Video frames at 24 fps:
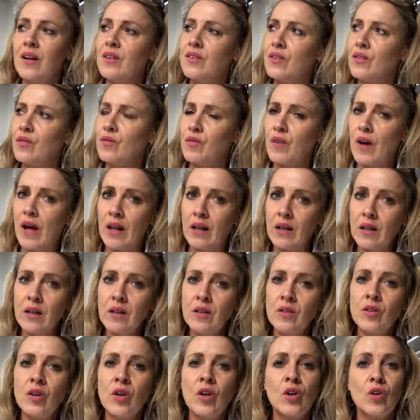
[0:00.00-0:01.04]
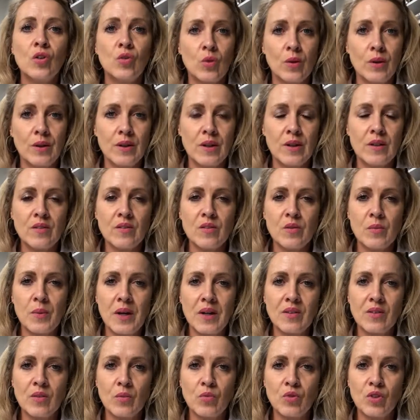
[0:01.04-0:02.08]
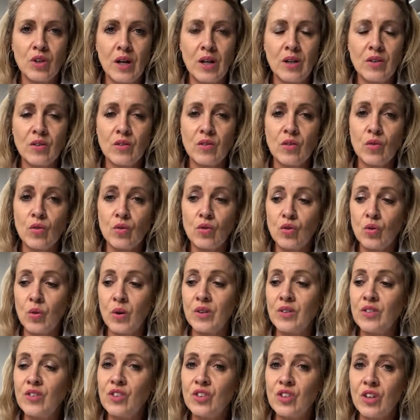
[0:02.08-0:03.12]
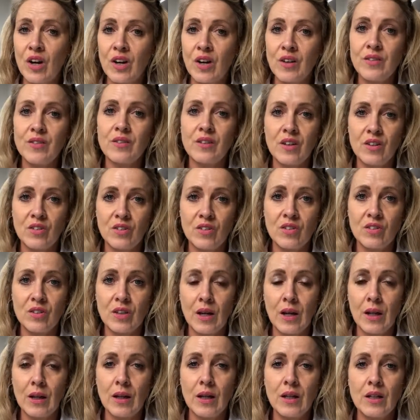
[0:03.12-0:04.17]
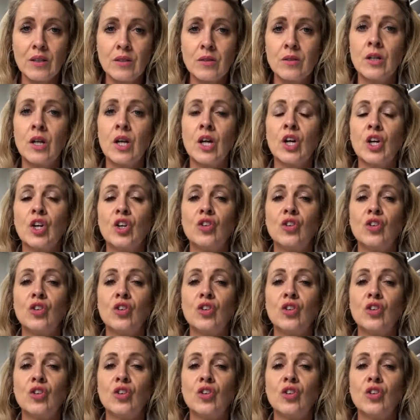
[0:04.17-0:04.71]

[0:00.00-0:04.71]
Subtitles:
Is it valid? Do I need to make some changes, or do I just need to tell it